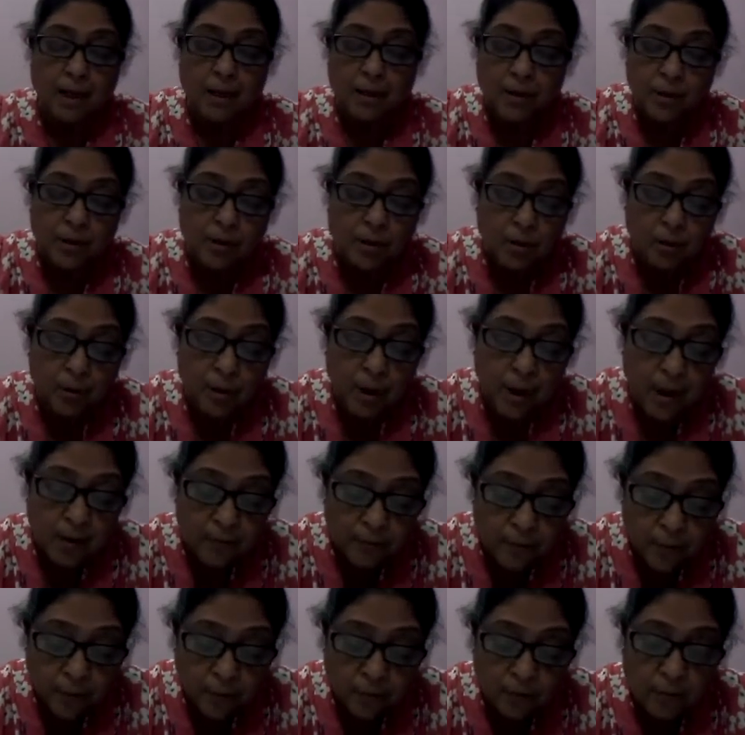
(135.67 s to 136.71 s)
So
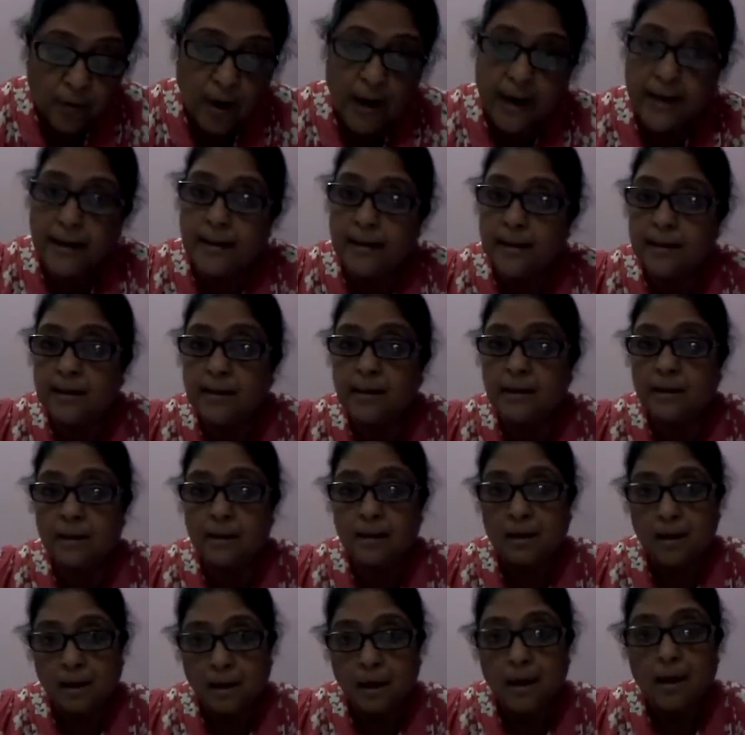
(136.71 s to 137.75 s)
if you find this
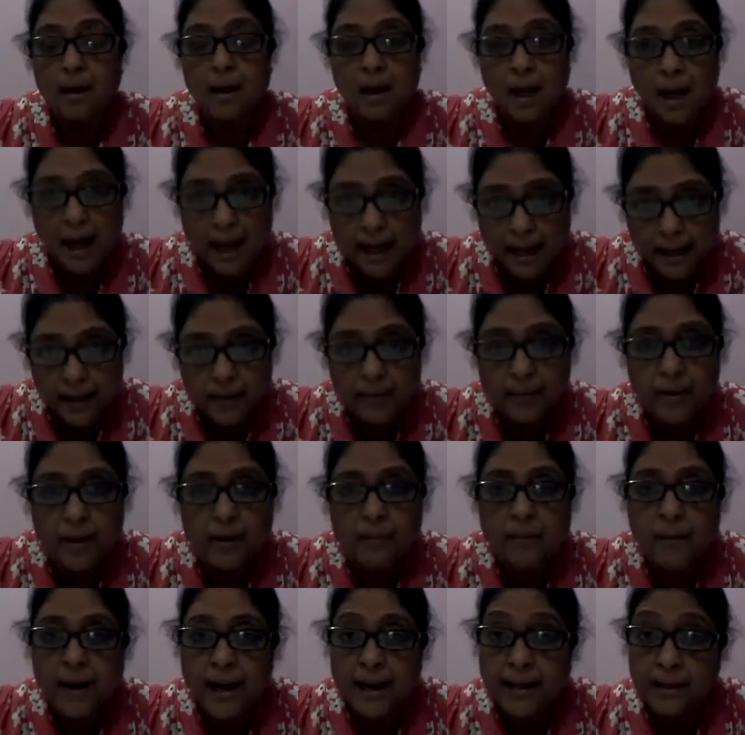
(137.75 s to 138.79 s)

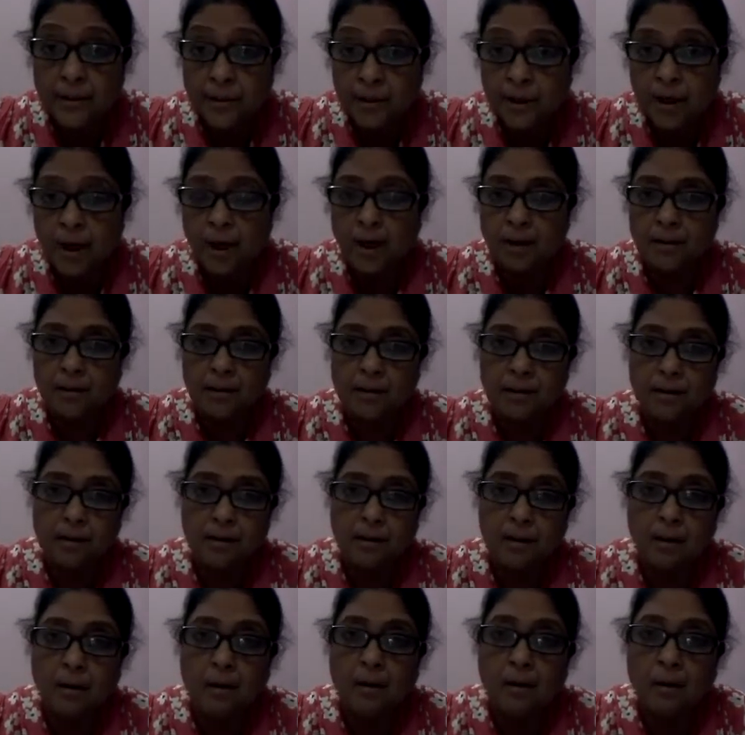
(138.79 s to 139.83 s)
animal by
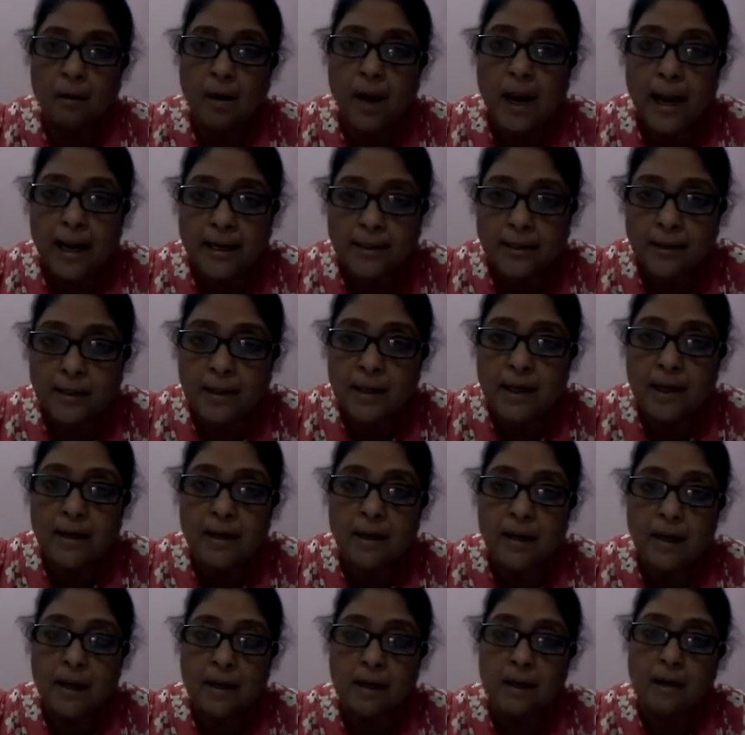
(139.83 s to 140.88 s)
chance or
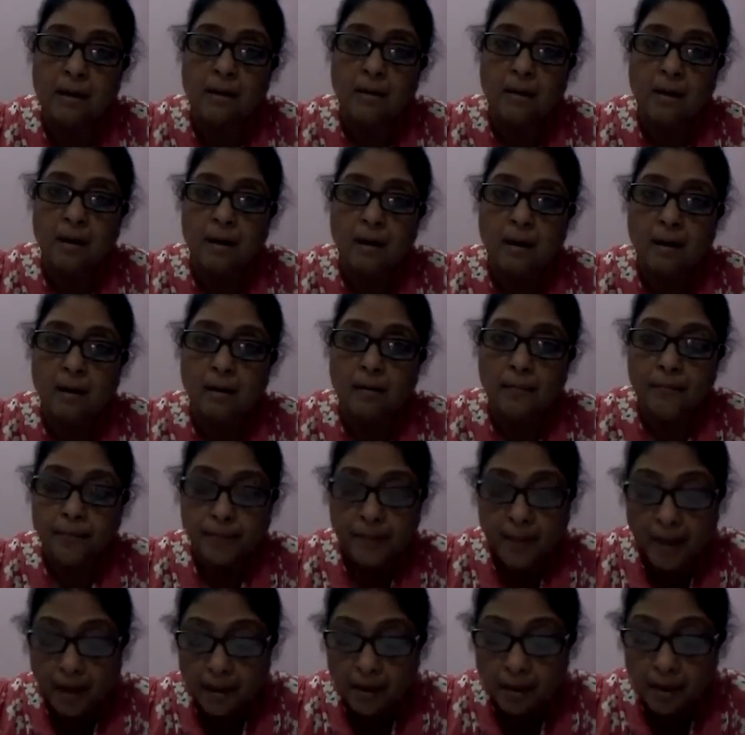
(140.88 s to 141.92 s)
accidentally,
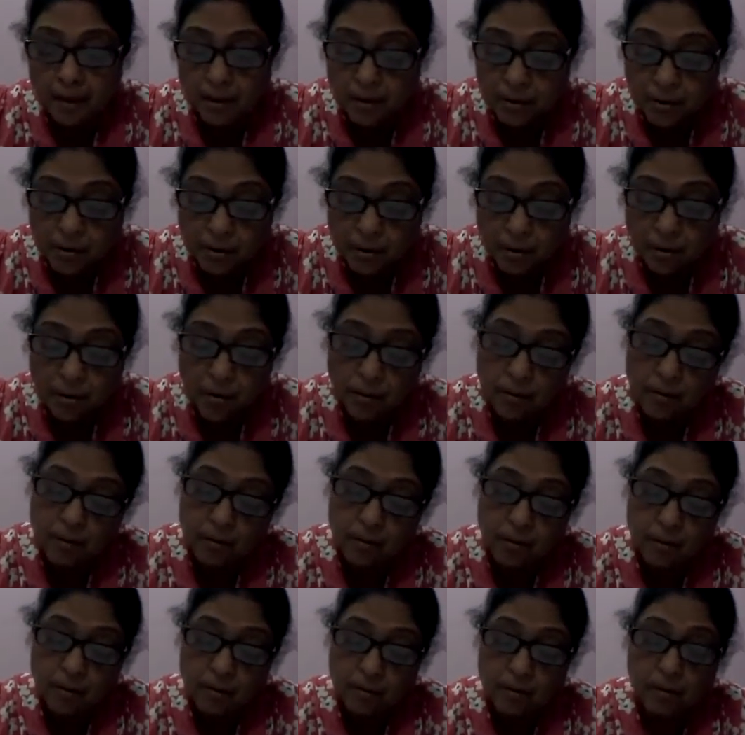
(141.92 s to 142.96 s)
so
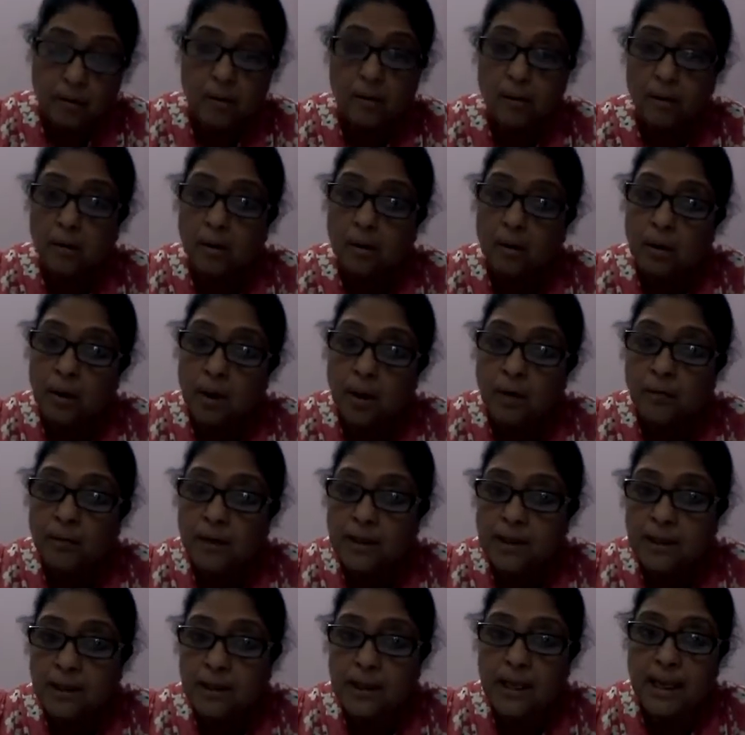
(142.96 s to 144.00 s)
you
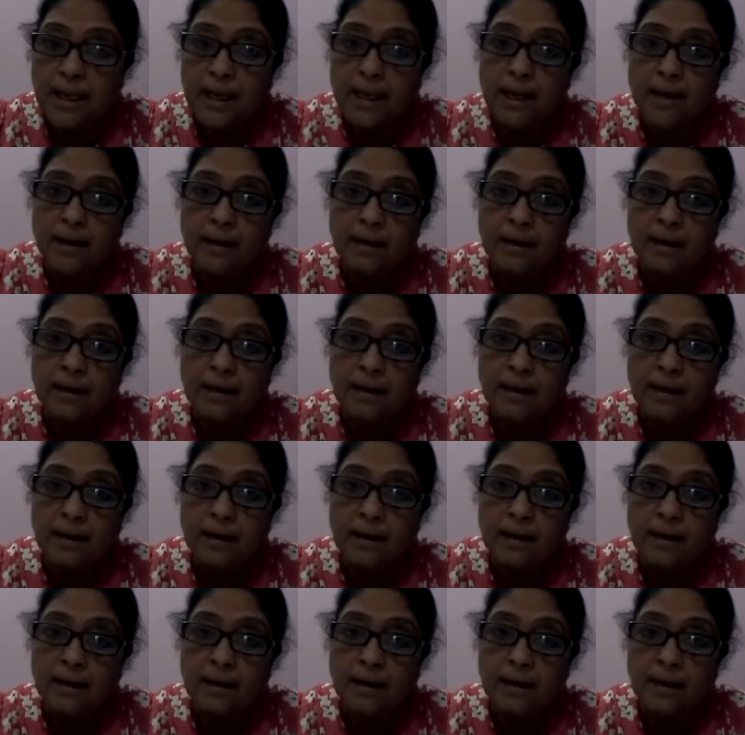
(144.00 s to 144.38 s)
will see